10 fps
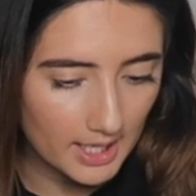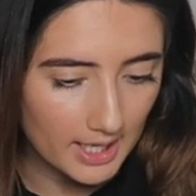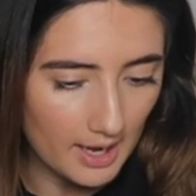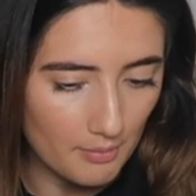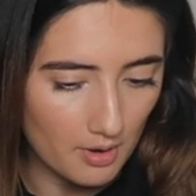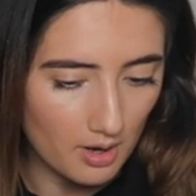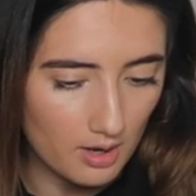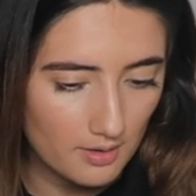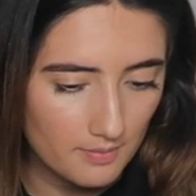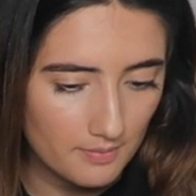a
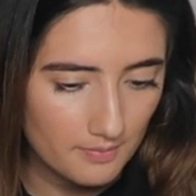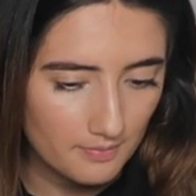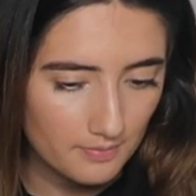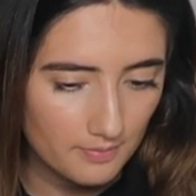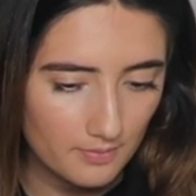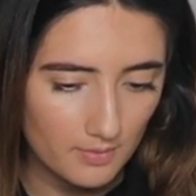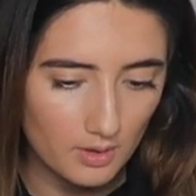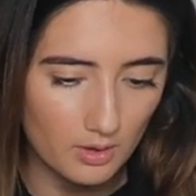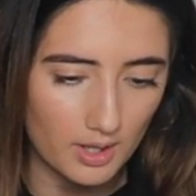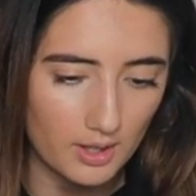camera.
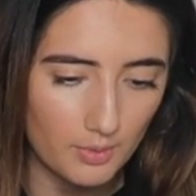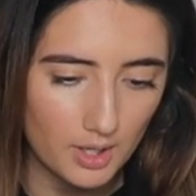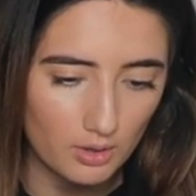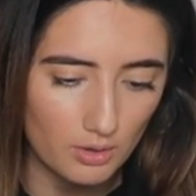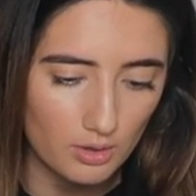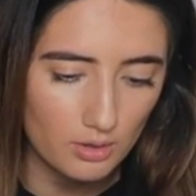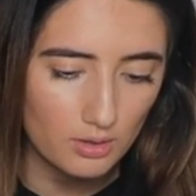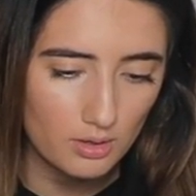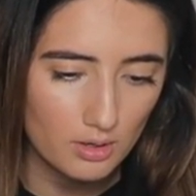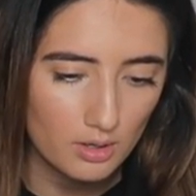Okay, there we go.
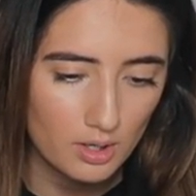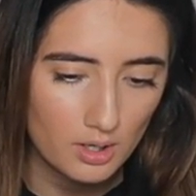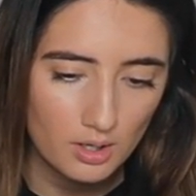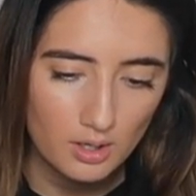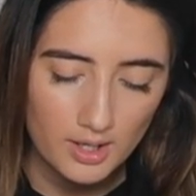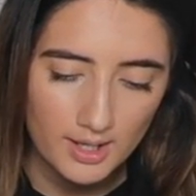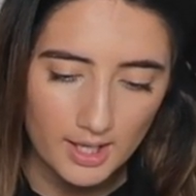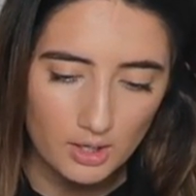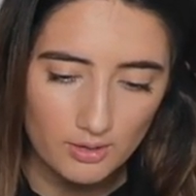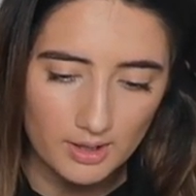
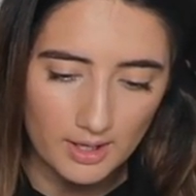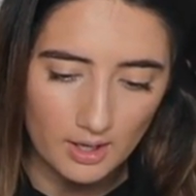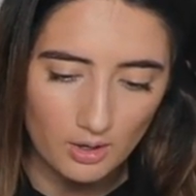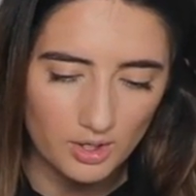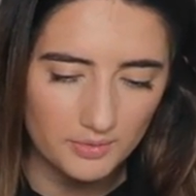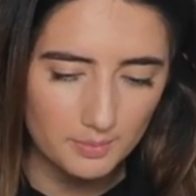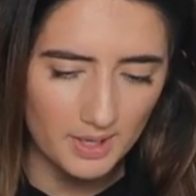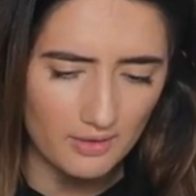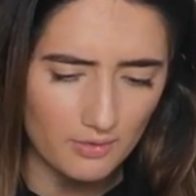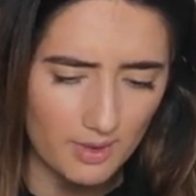Get her in there. Oh, you have to
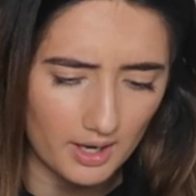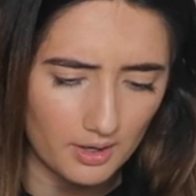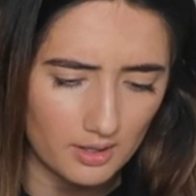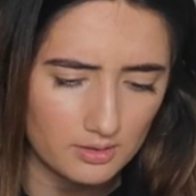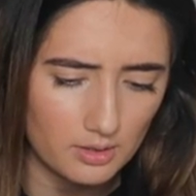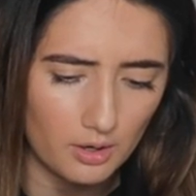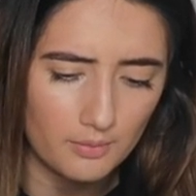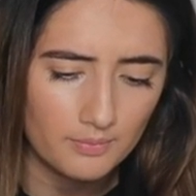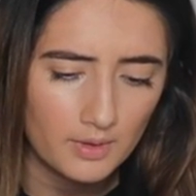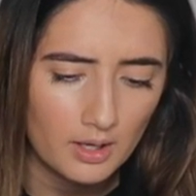pay for backgrounds, no.
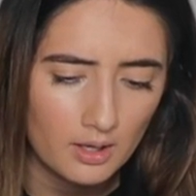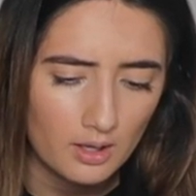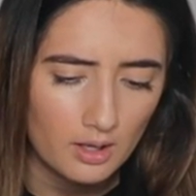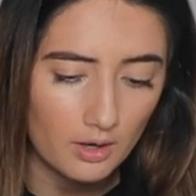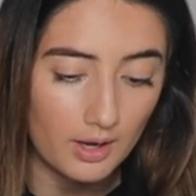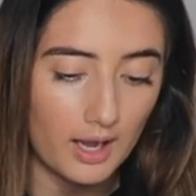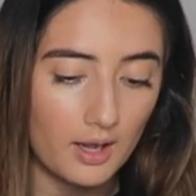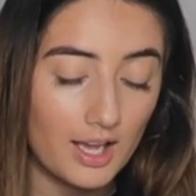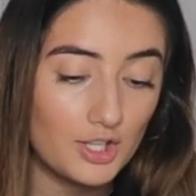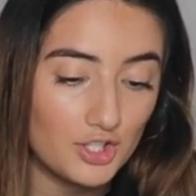
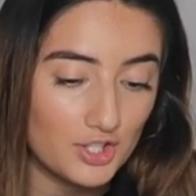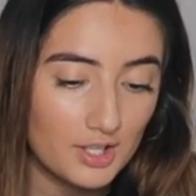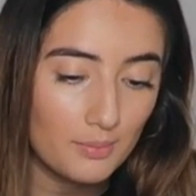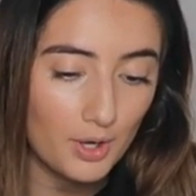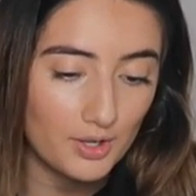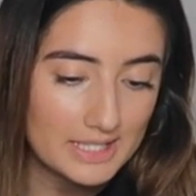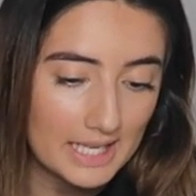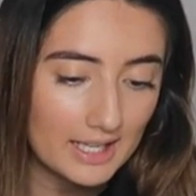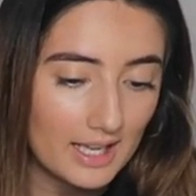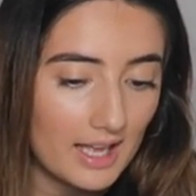Okay, and she's going to pose
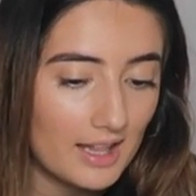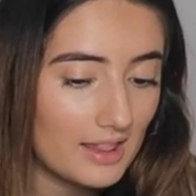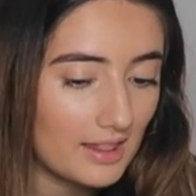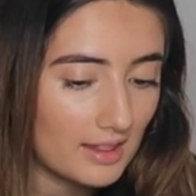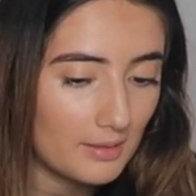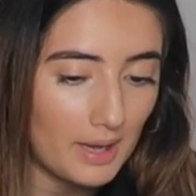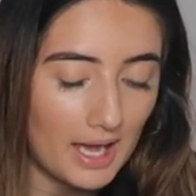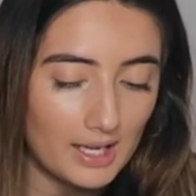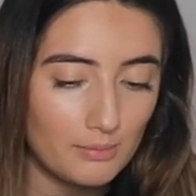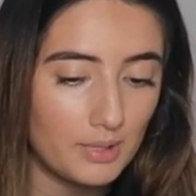like the
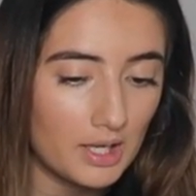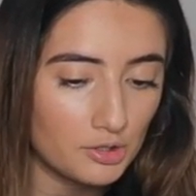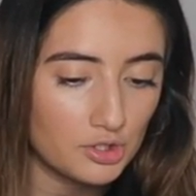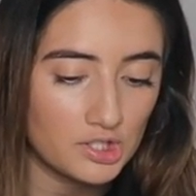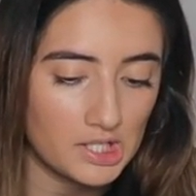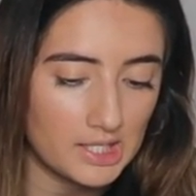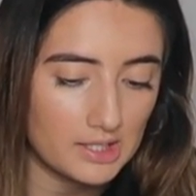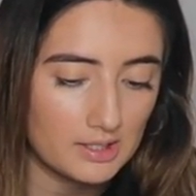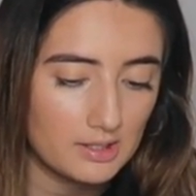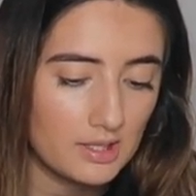bad biatch she
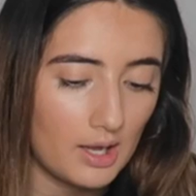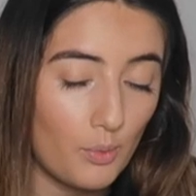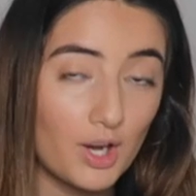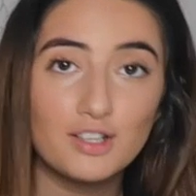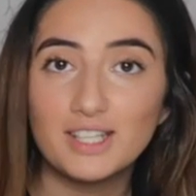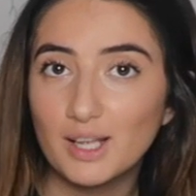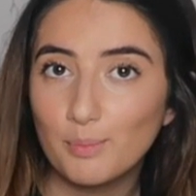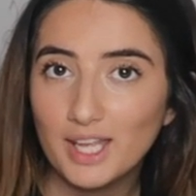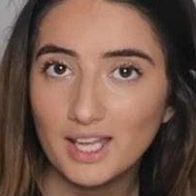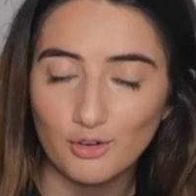is. And we're going to take a
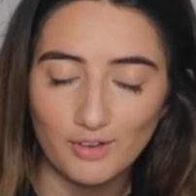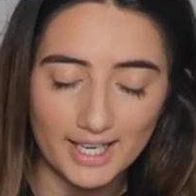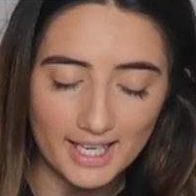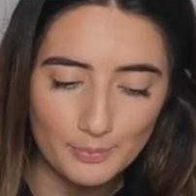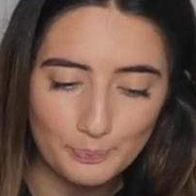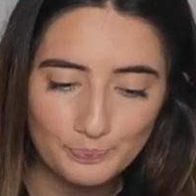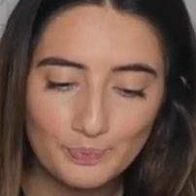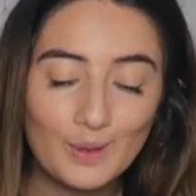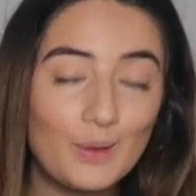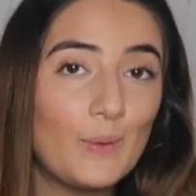pic. Ready?
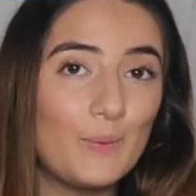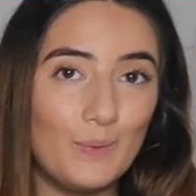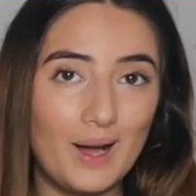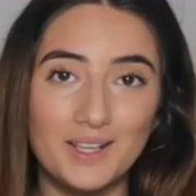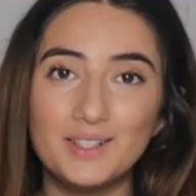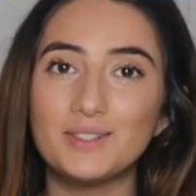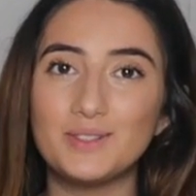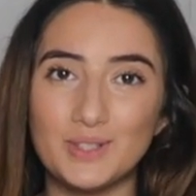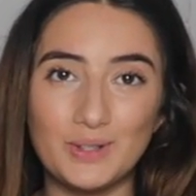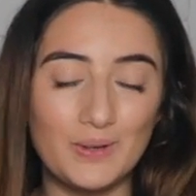One,
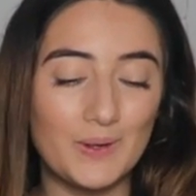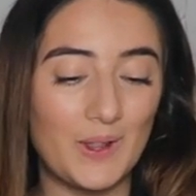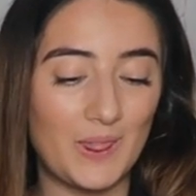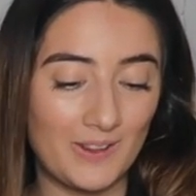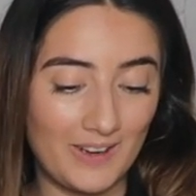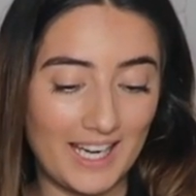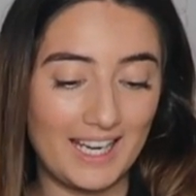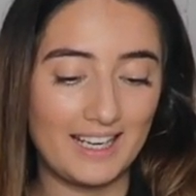two, three.